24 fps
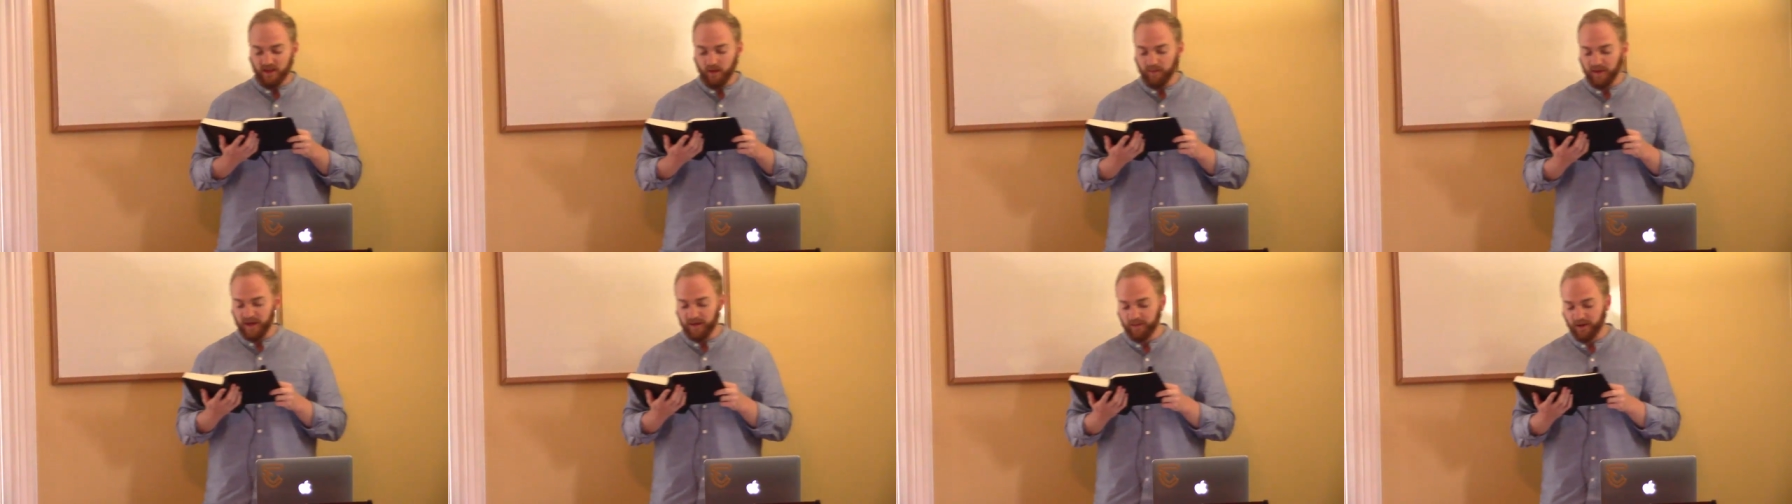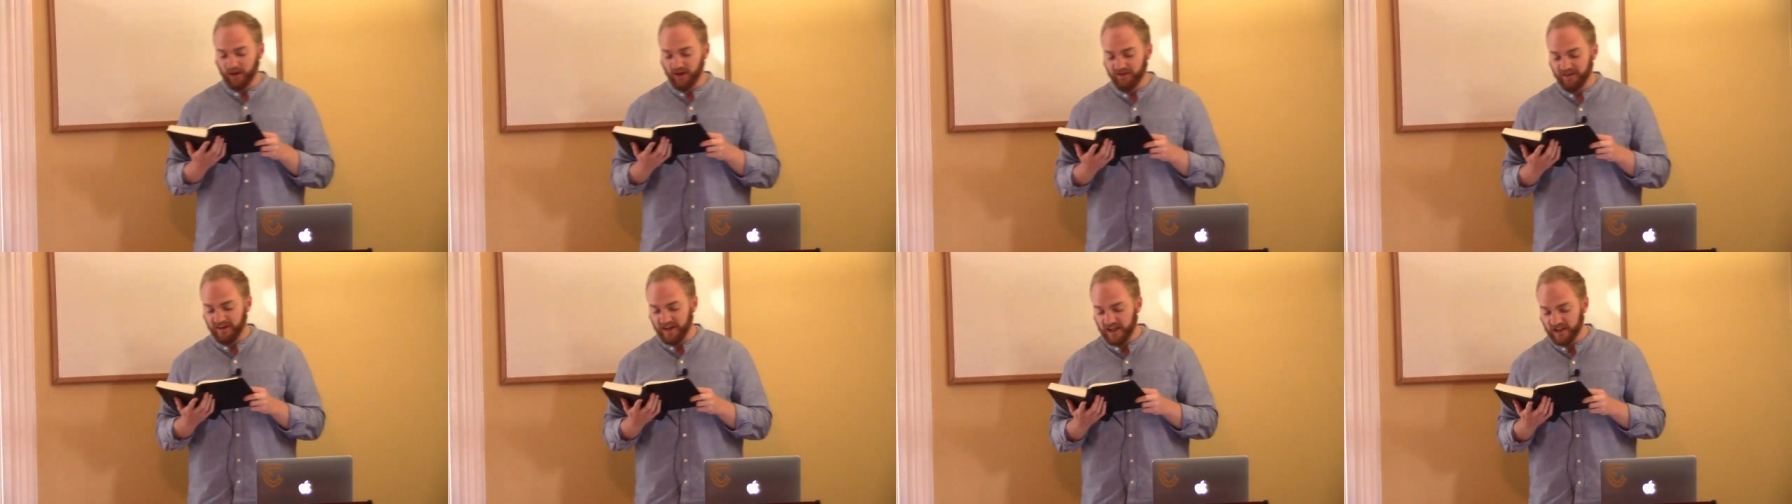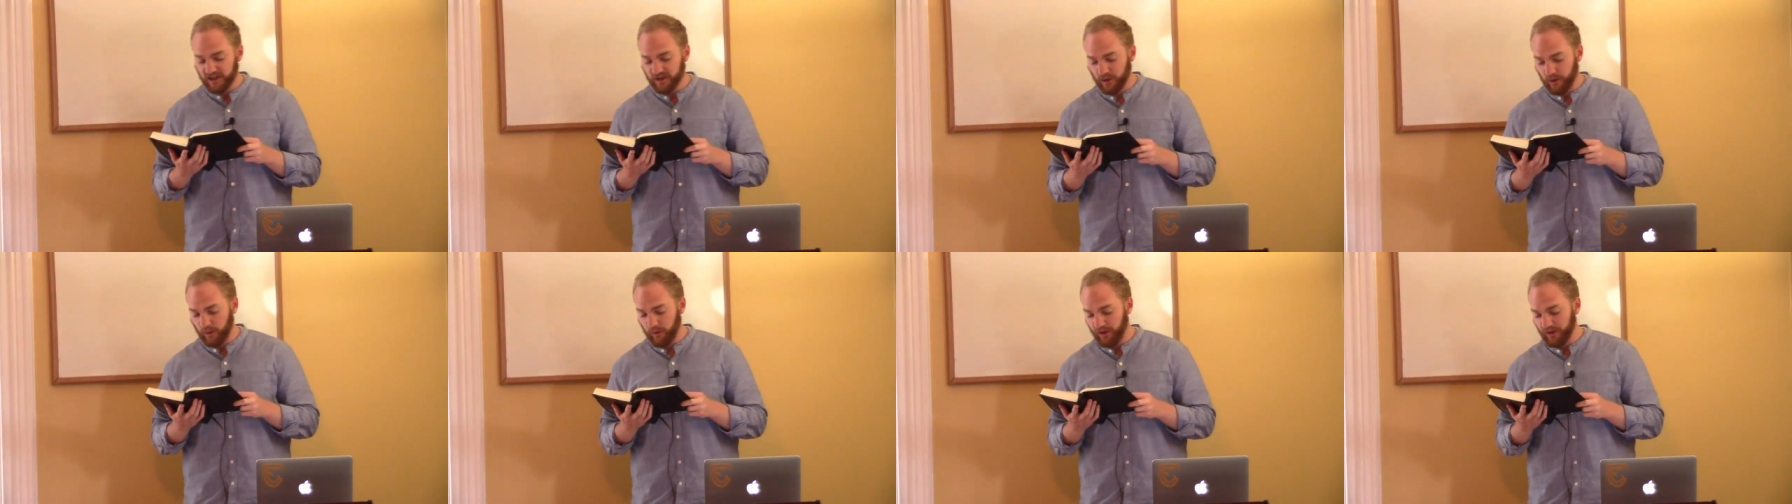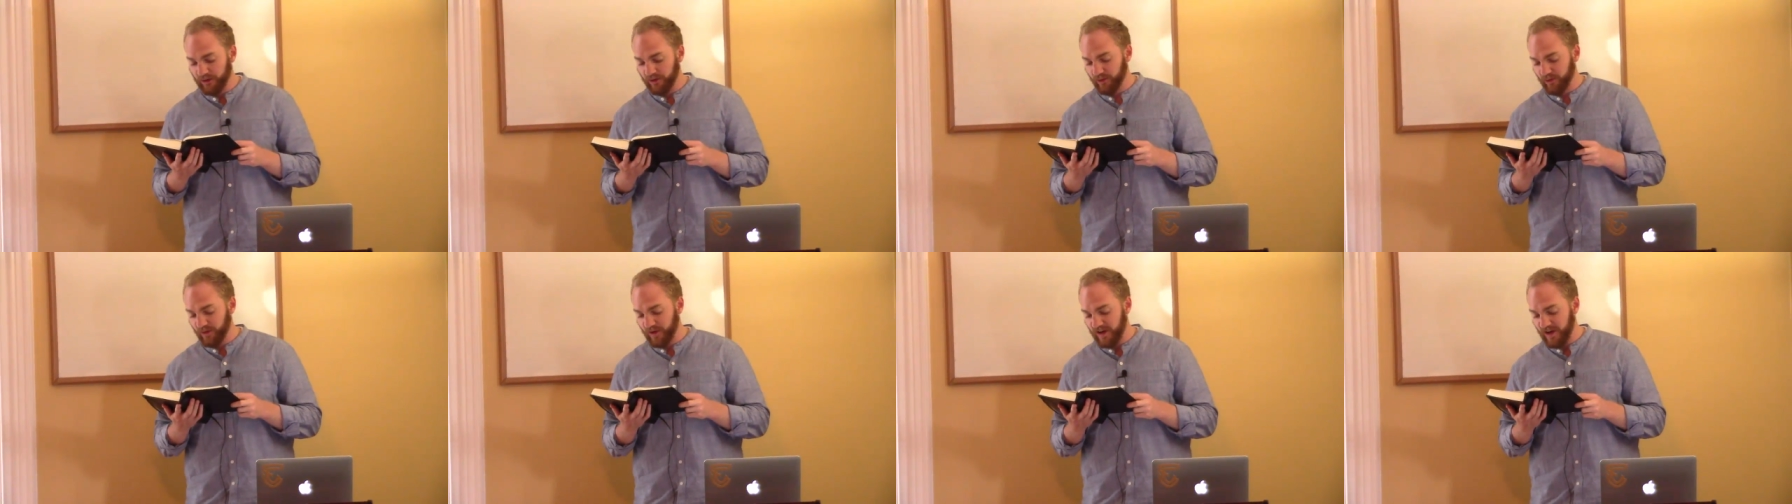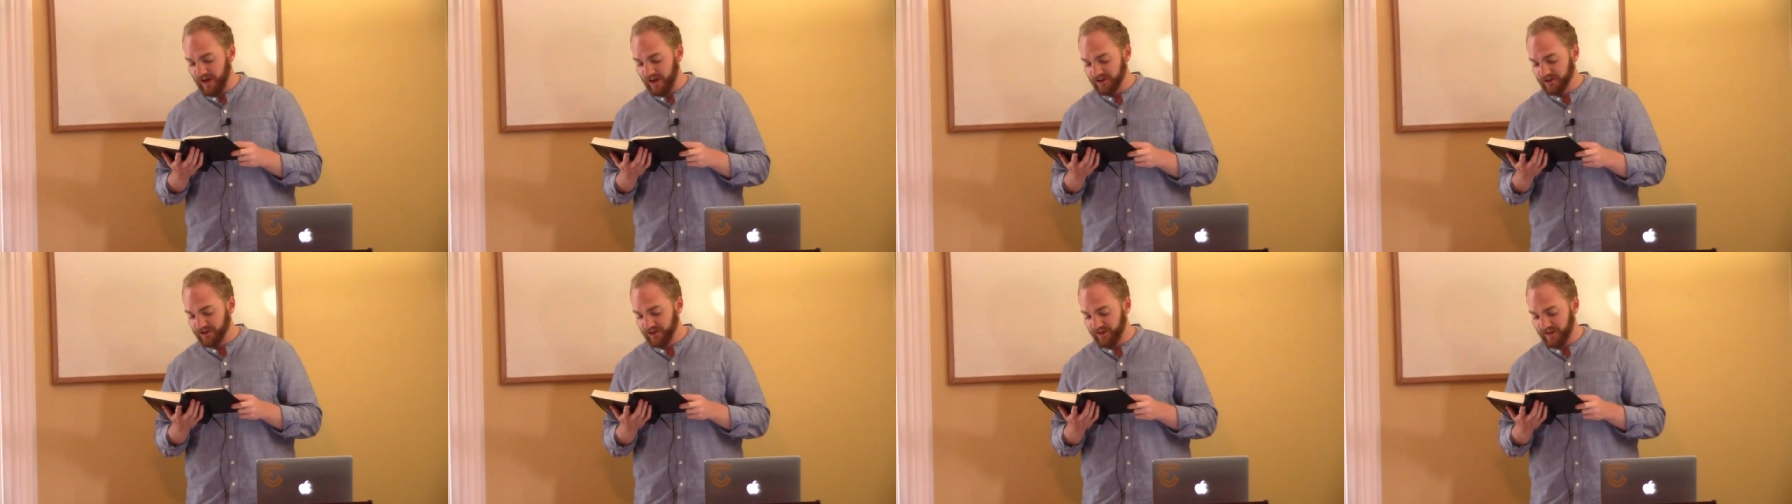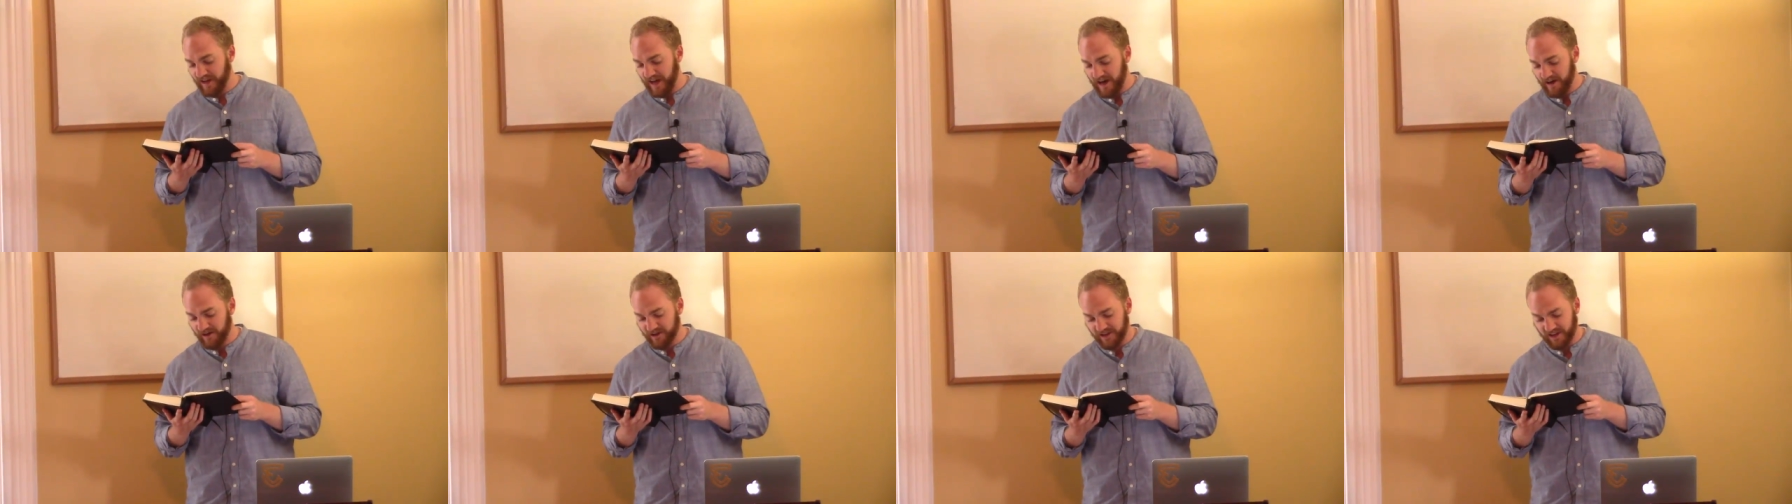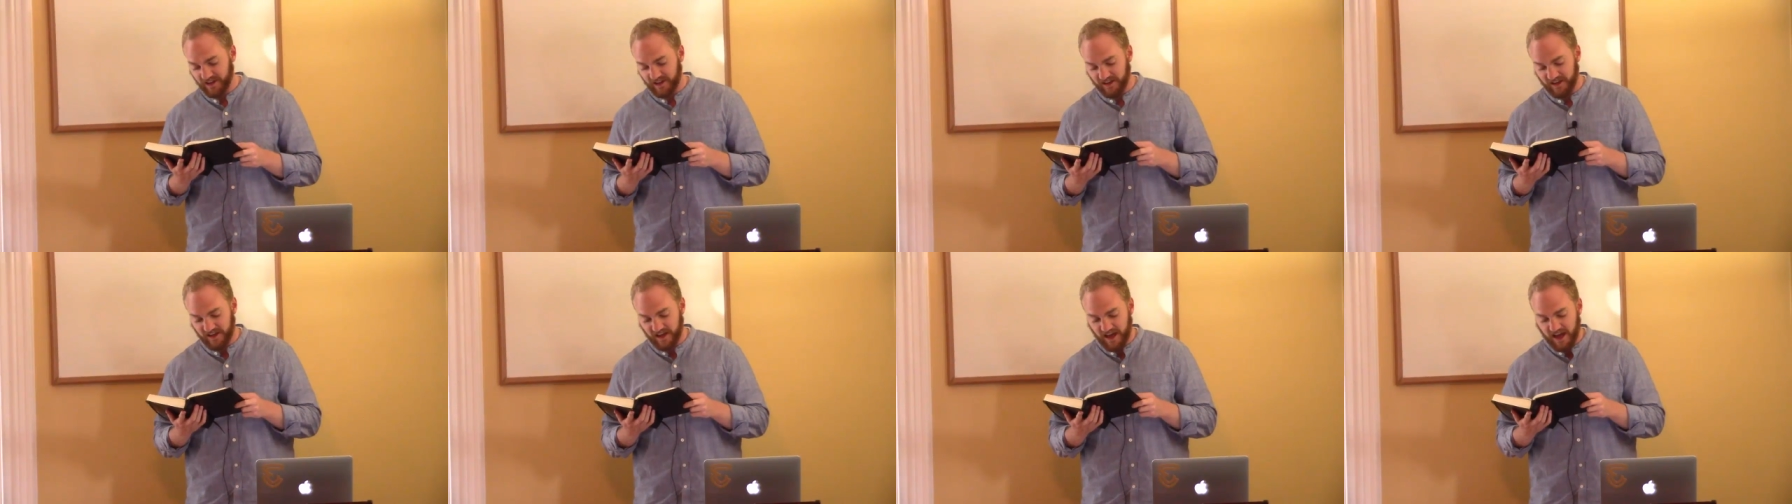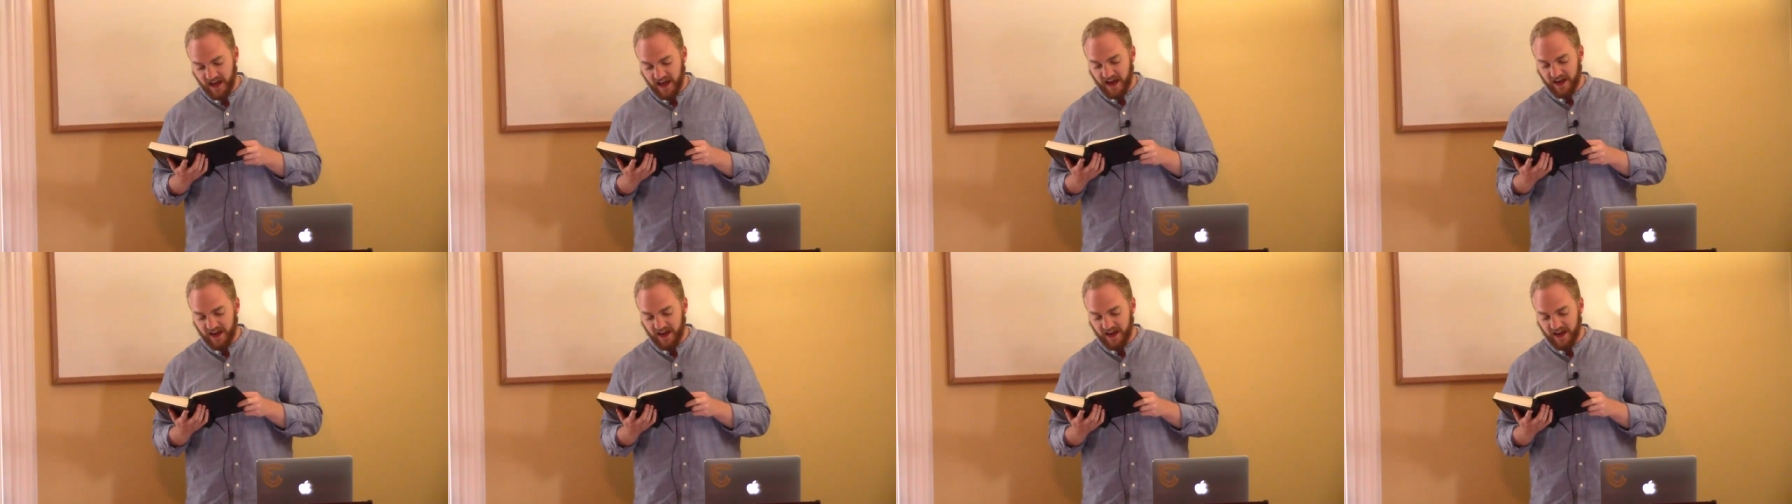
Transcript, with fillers: The people of Israel were 300,000,